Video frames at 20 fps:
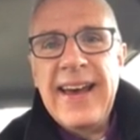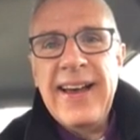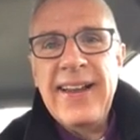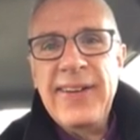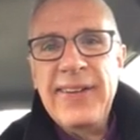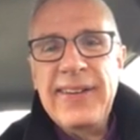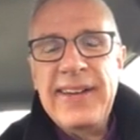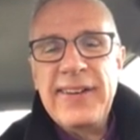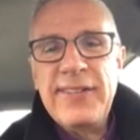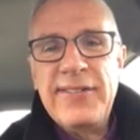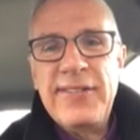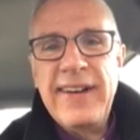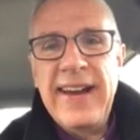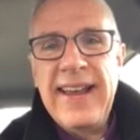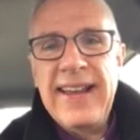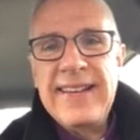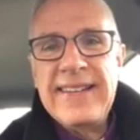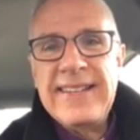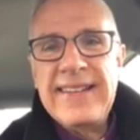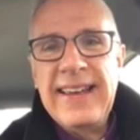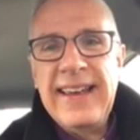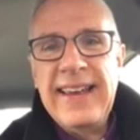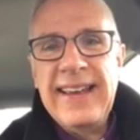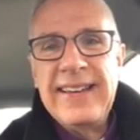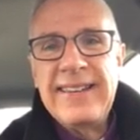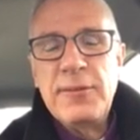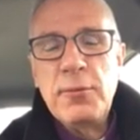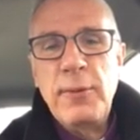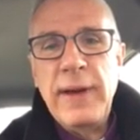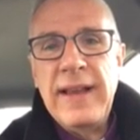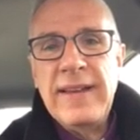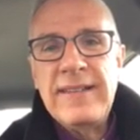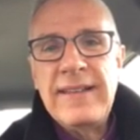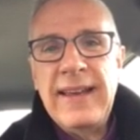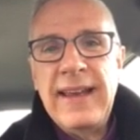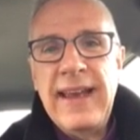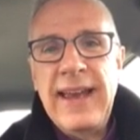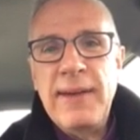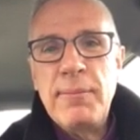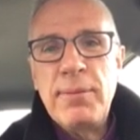Hello, dear friends. It's
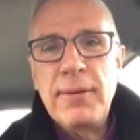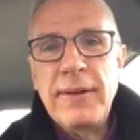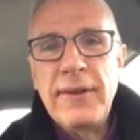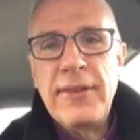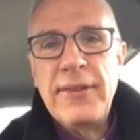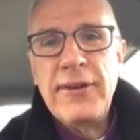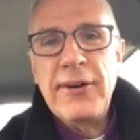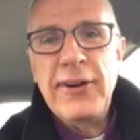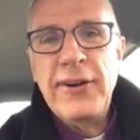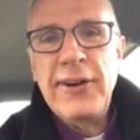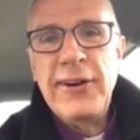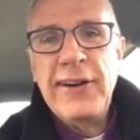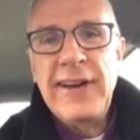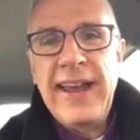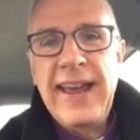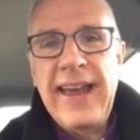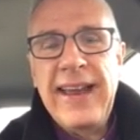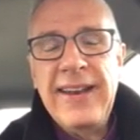Wednesday, April 3rd,